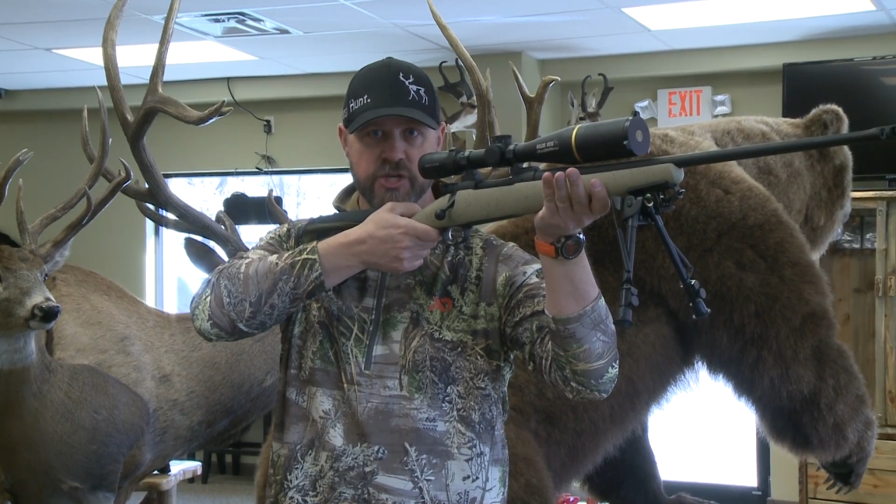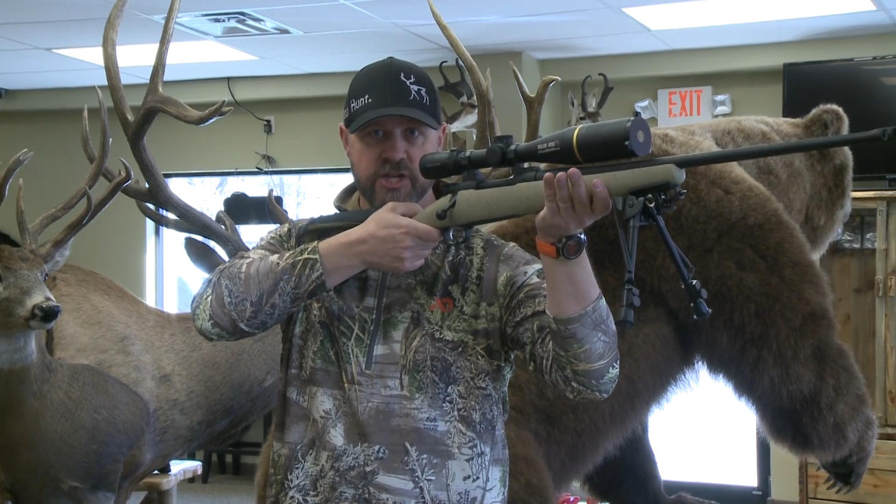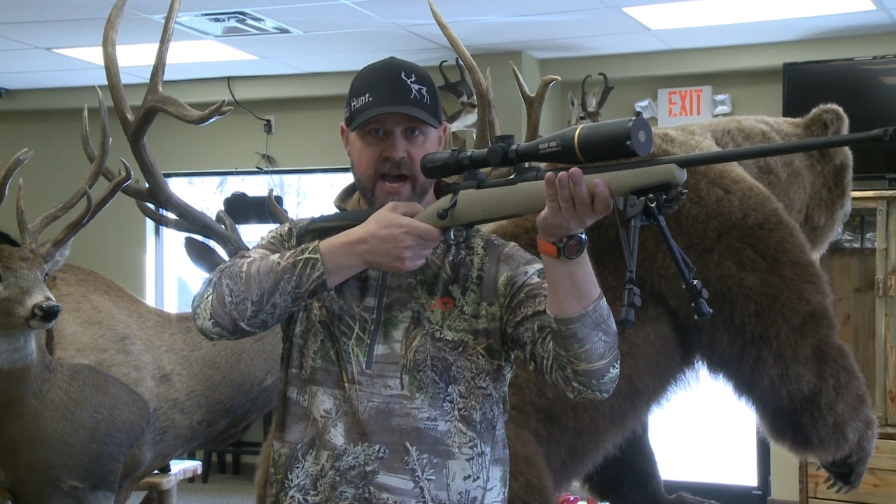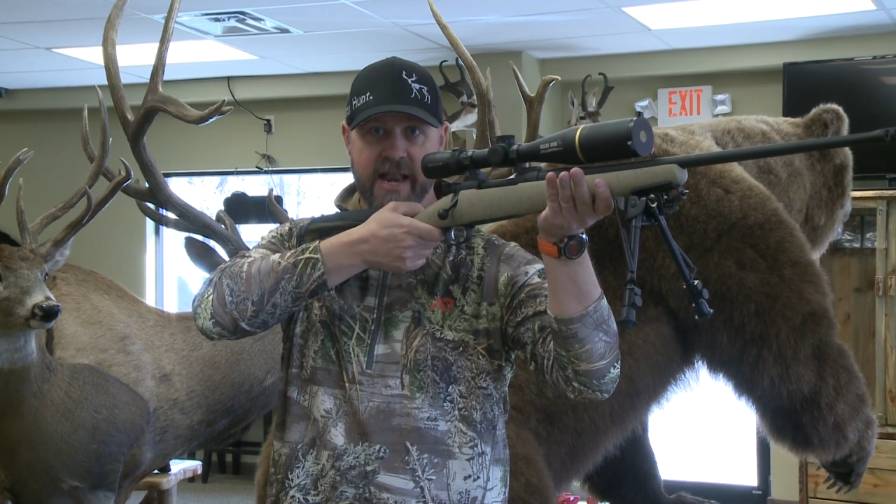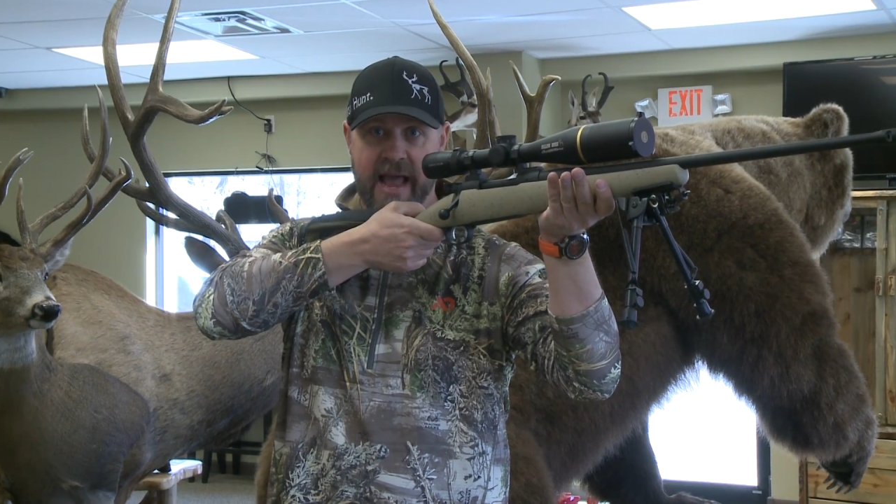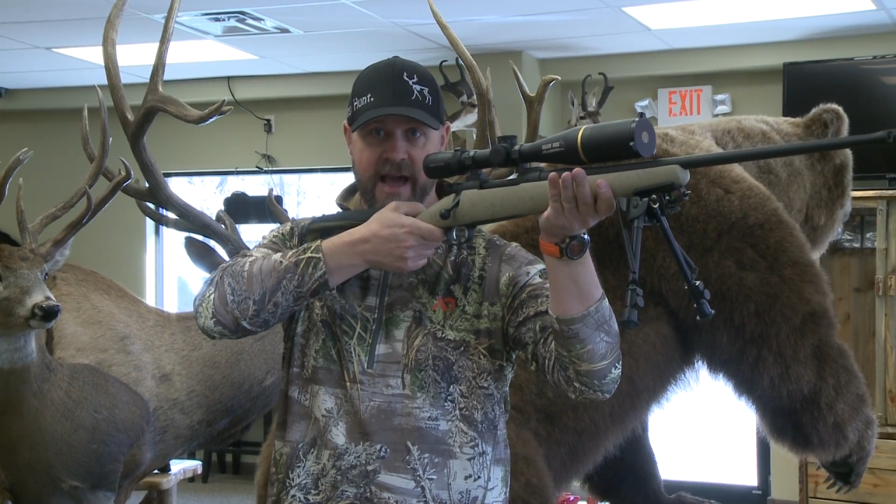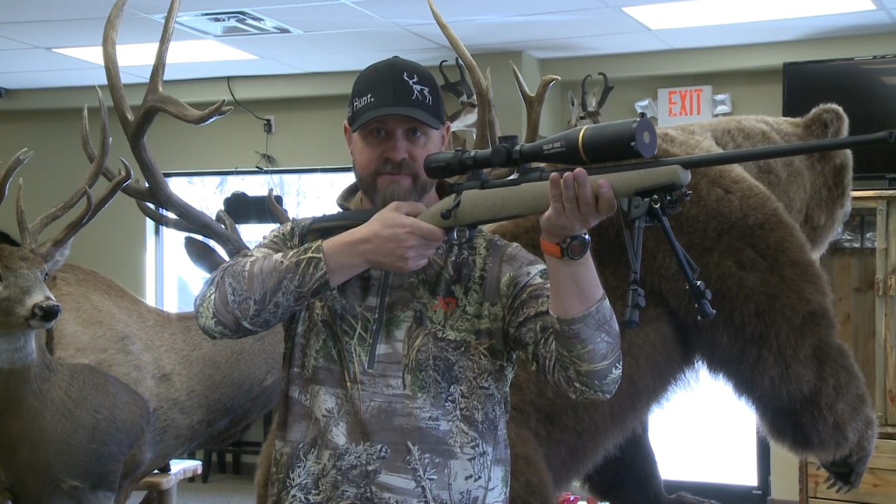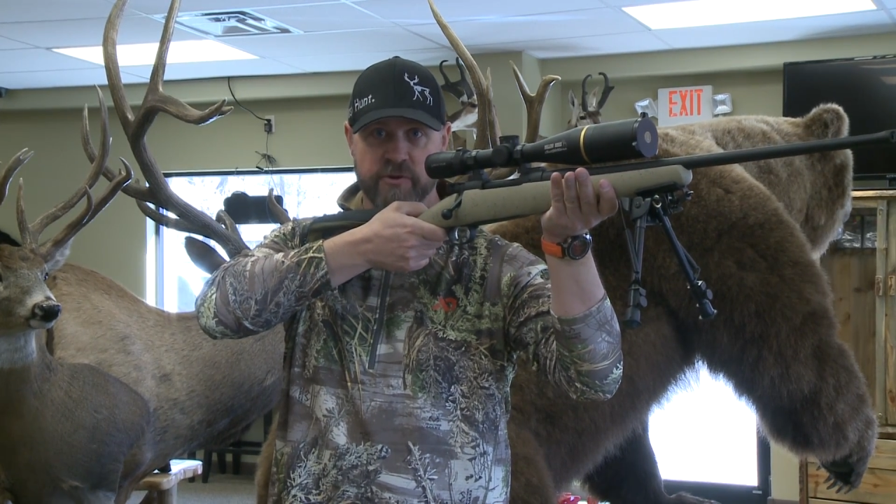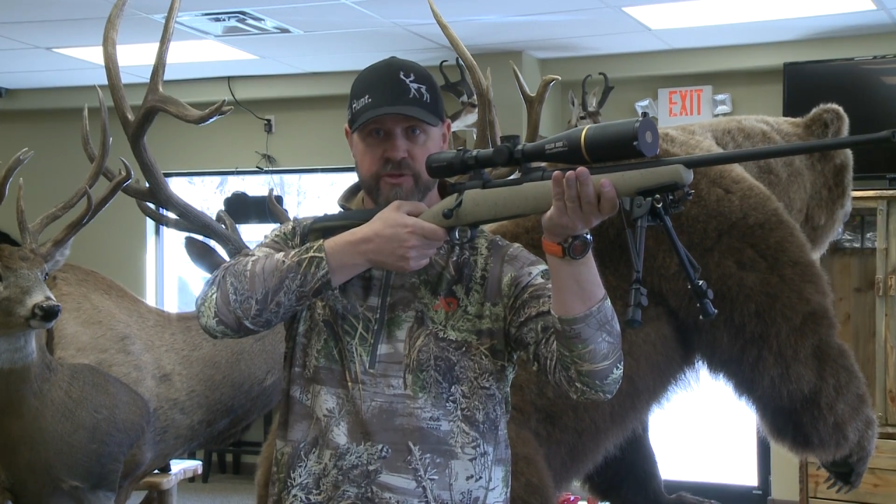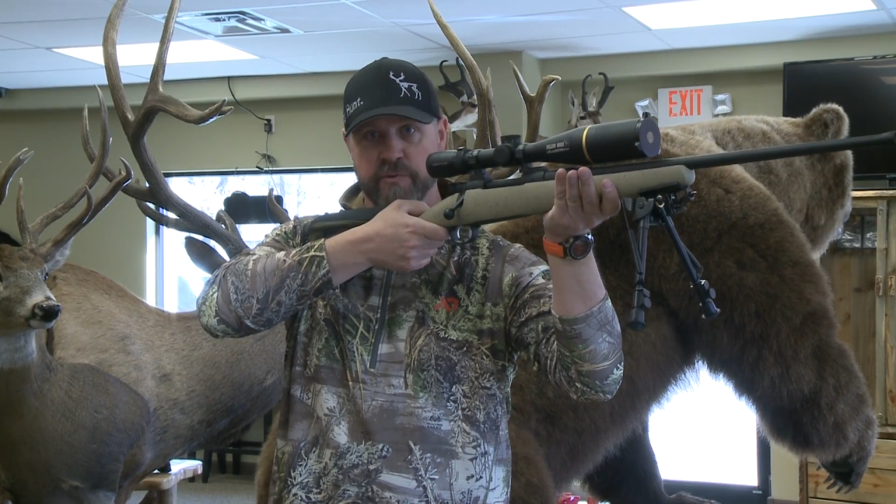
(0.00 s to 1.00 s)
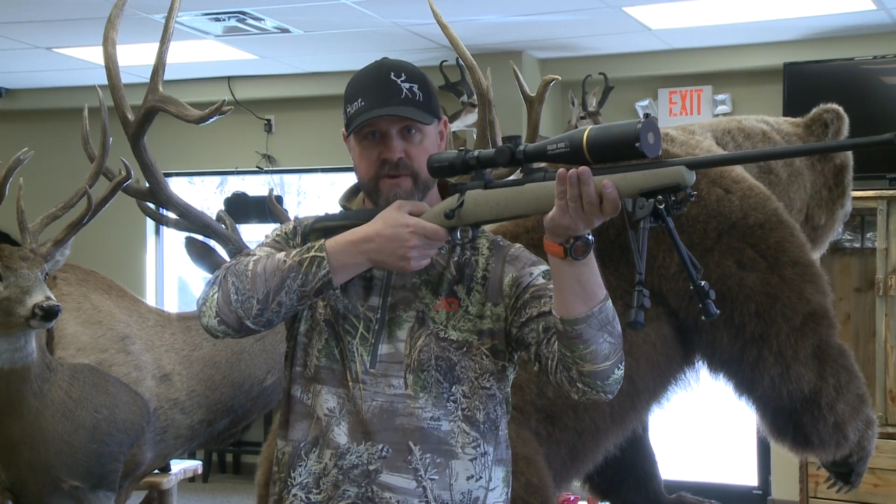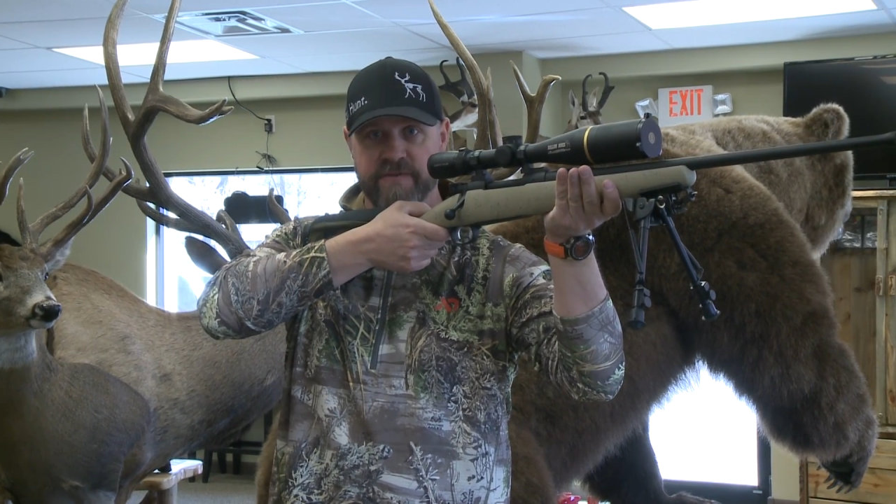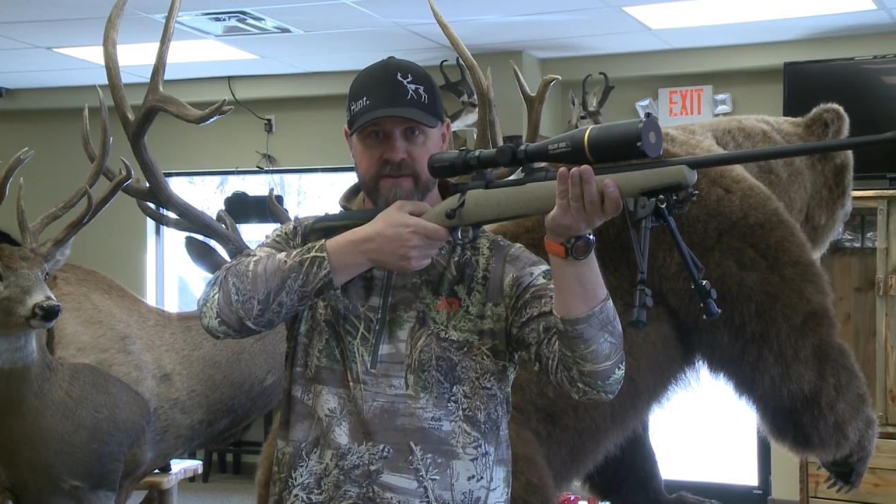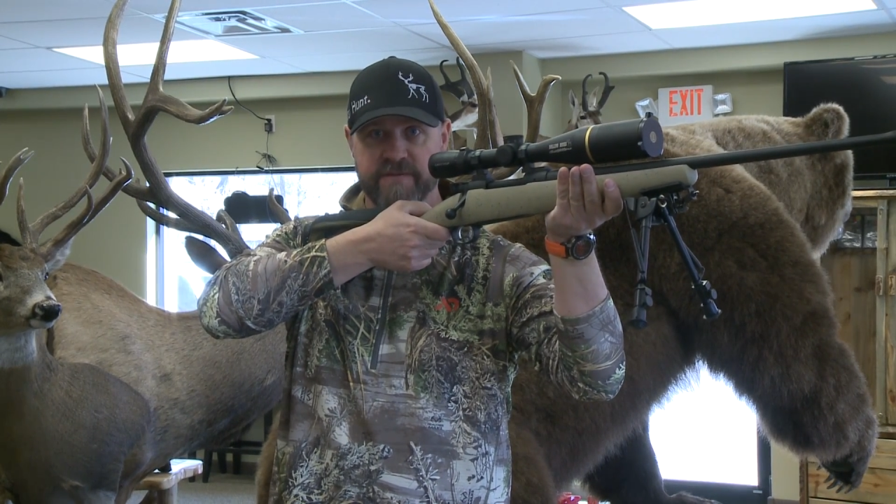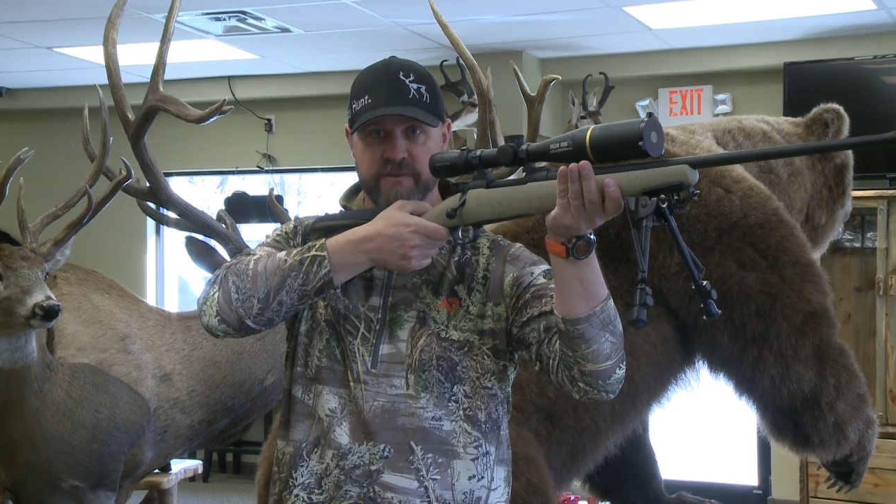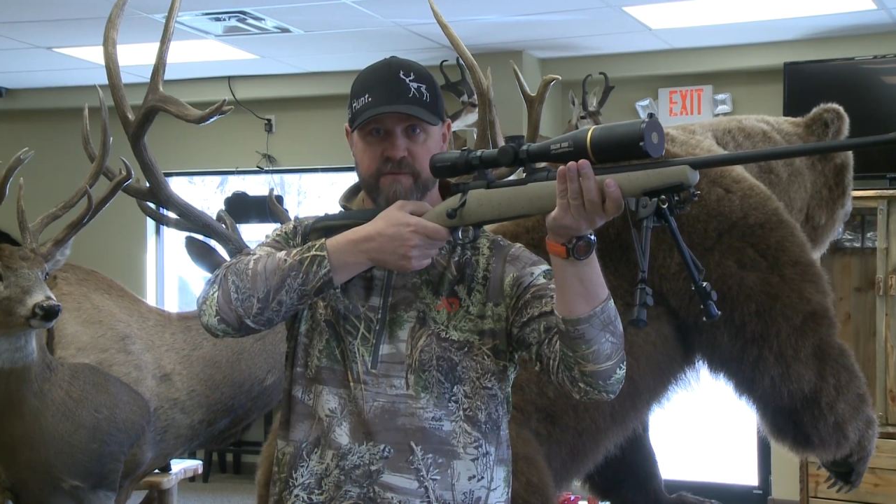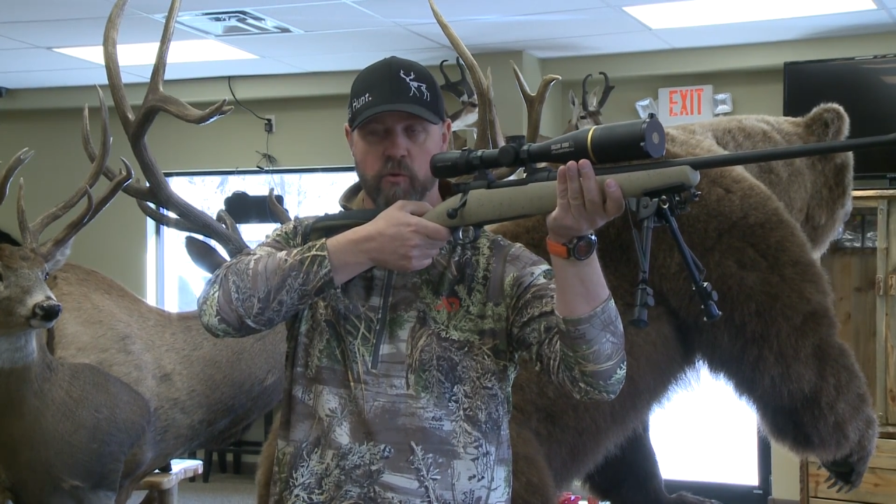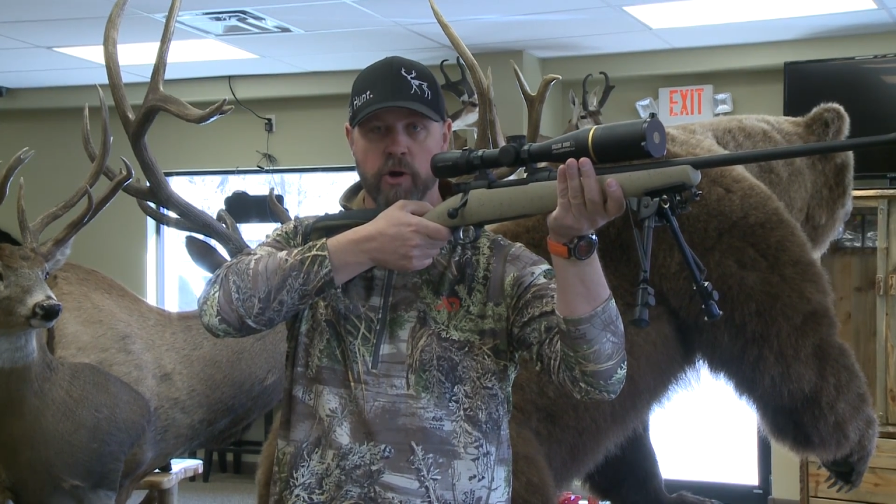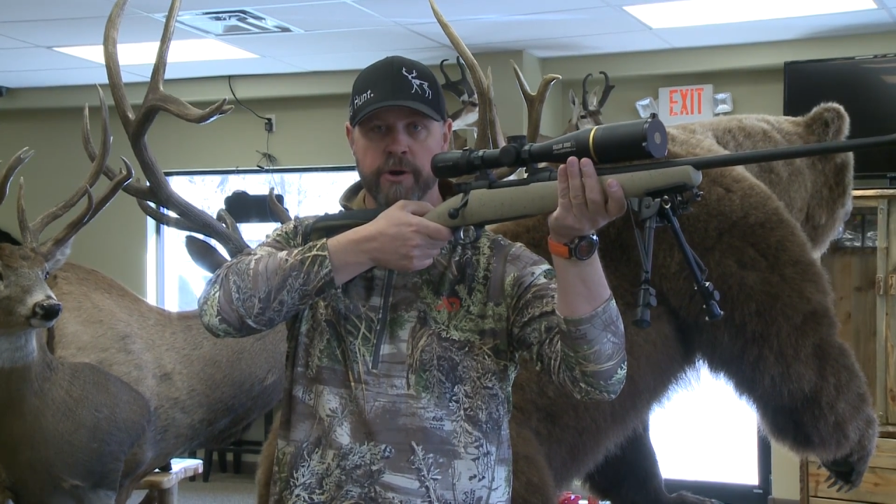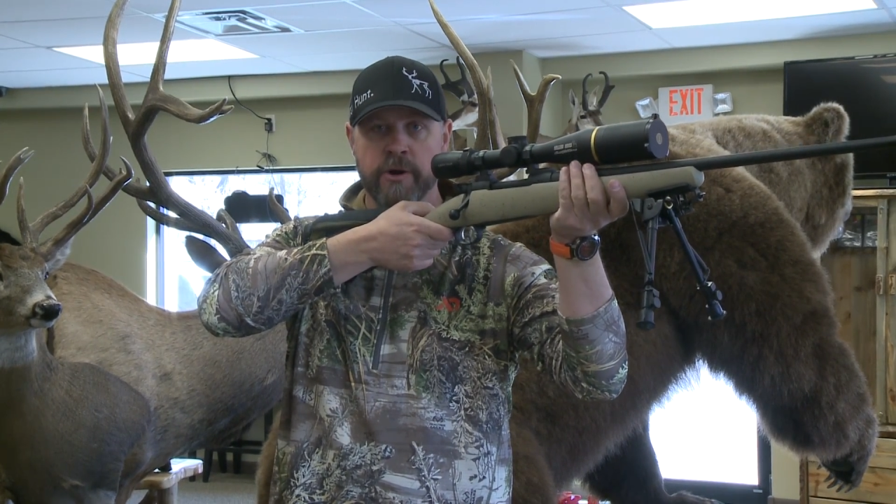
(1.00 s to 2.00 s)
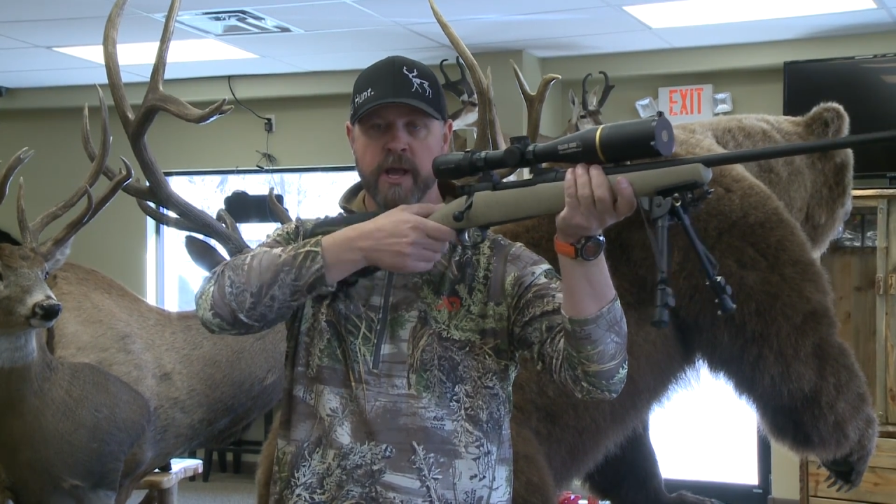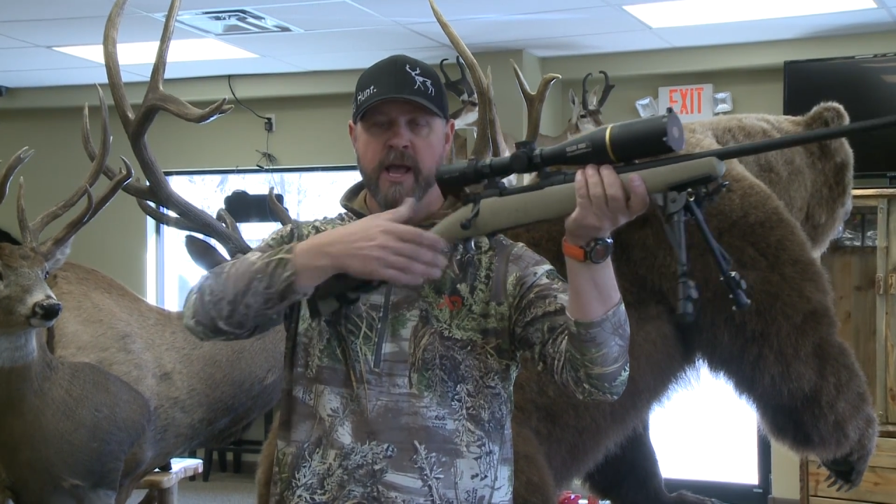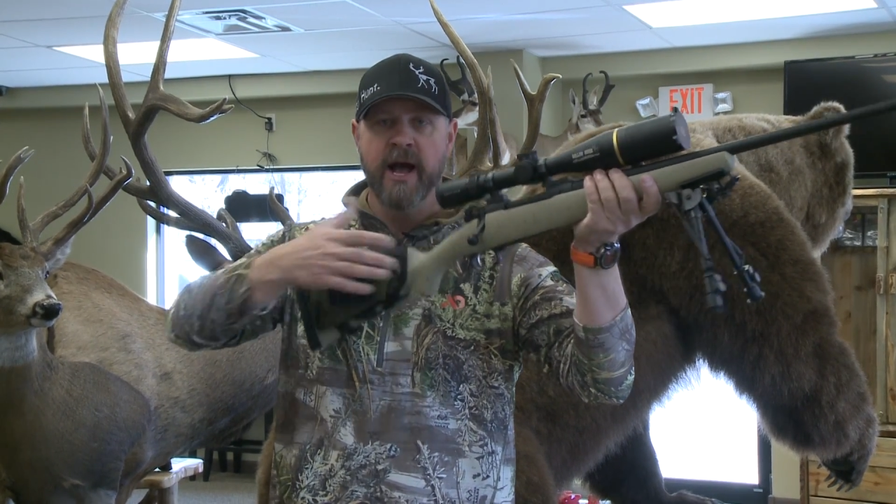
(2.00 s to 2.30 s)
shot after 350, 400,